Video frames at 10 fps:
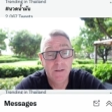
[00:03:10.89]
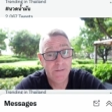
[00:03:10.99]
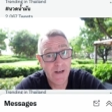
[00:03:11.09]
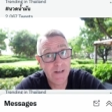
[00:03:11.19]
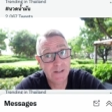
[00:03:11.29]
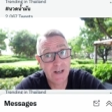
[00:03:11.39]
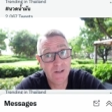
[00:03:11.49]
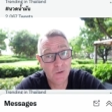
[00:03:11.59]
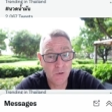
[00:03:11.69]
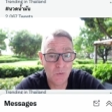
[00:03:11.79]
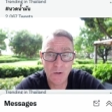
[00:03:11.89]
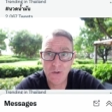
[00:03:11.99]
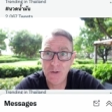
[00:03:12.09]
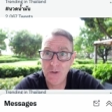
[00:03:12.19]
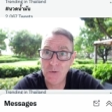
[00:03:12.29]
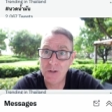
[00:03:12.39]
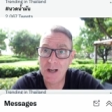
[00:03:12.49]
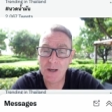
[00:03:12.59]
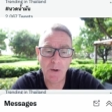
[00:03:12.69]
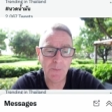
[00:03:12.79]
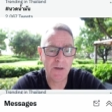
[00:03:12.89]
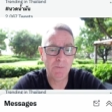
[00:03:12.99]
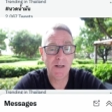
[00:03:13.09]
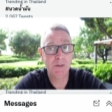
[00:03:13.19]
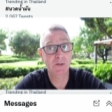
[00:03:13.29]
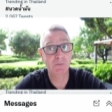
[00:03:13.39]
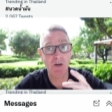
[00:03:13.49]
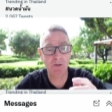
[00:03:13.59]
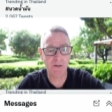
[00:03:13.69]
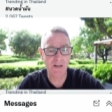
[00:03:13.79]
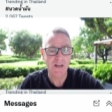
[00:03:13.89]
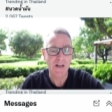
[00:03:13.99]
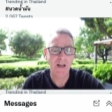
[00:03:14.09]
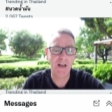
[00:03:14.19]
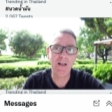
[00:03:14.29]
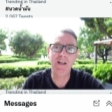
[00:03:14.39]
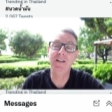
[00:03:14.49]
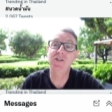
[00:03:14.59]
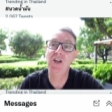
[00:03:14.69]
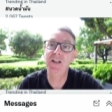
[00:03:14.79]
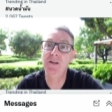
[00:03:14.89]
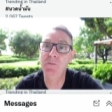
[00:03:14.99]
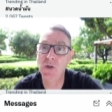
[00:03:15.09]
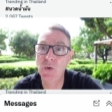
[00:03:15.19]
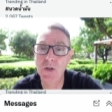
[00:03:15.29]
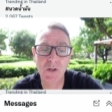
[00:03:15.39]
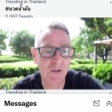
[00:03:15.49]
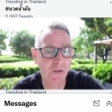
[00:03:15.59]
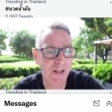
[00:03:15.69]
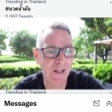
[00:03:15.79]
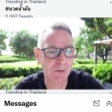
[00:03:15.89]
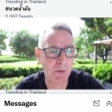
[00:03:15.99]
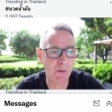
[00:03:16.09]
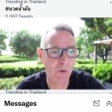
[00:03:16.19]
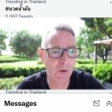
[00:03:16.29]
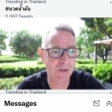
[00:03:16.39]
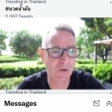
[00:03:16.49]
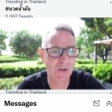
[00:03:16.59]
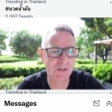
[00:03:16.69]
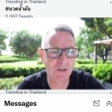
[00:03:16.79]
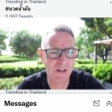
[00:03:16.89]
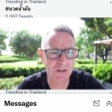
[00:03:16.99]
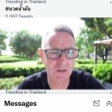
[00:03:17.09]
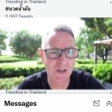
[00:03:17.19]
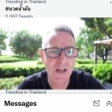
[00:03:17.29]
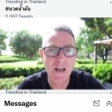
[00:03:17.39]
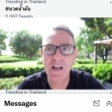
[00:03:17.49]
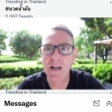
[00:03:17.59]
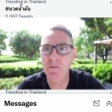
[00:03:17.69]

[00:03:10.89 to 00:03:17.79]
that is kind of cool. What do? Lock them up in the basements probably and chain them to a wall. So that is probably what's going on. So that's just kind